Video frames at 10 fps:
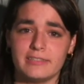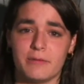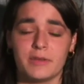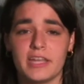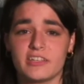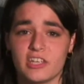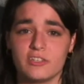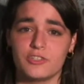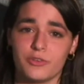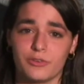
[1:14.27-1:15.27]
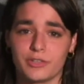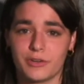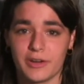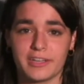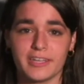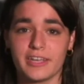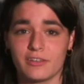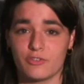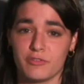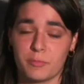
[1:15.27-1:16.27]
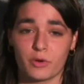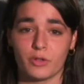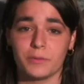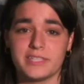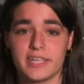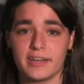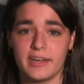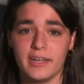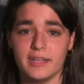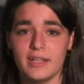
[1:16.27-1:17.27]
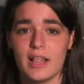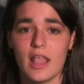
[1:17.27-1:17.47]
I'm an exchange student currently in Shreveport, Louisiana.